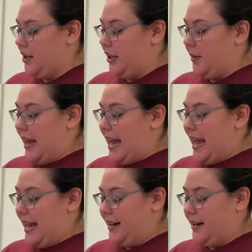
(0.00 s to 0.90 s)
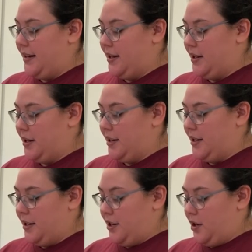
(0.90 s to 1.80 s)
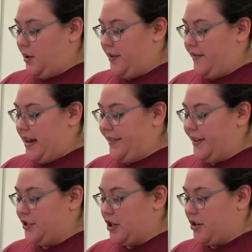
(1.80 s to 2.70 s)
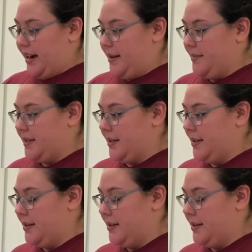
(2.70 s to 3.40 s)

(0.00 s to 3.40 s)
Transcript: You add your 500 grams,